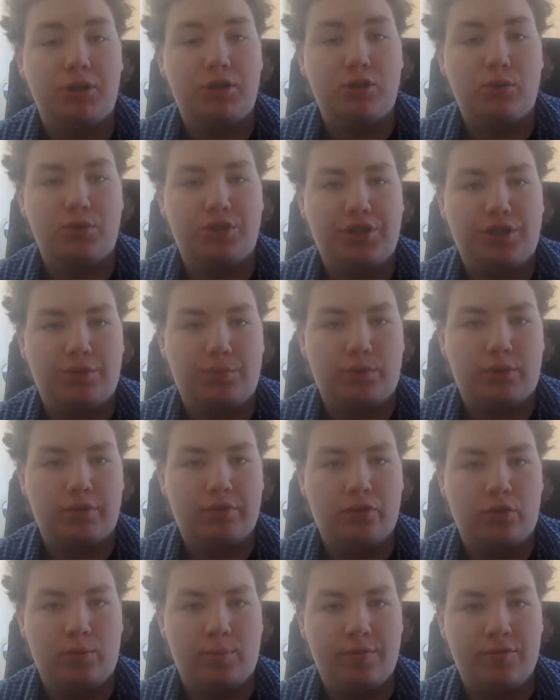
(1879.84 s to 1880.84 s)
using the wrong
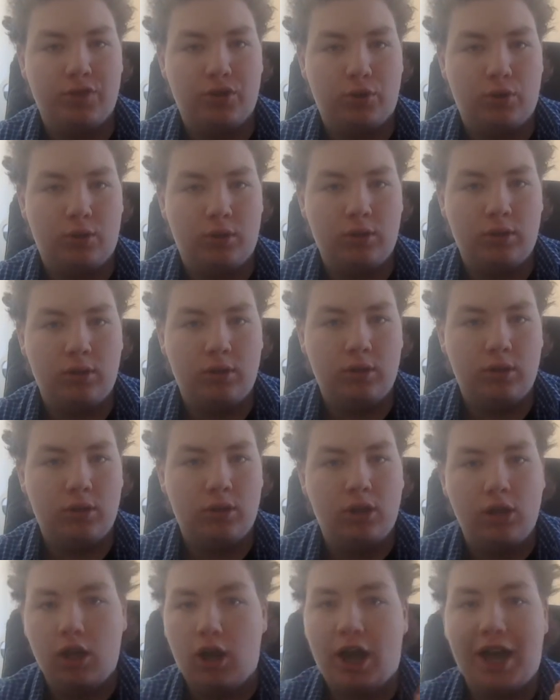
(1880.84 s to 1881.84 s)
form of your?
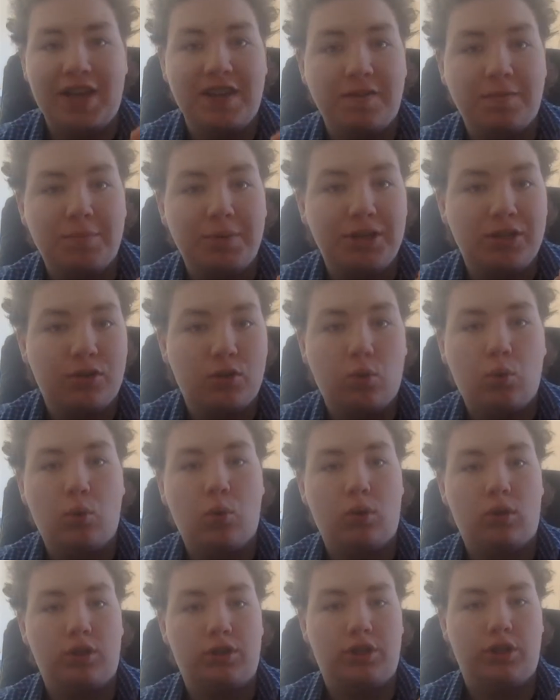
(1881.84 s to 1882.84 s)
I have been
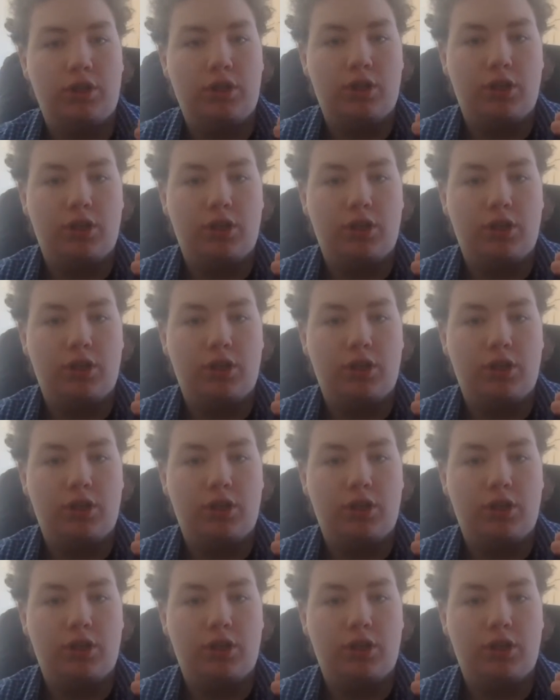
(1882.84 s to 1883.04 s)
called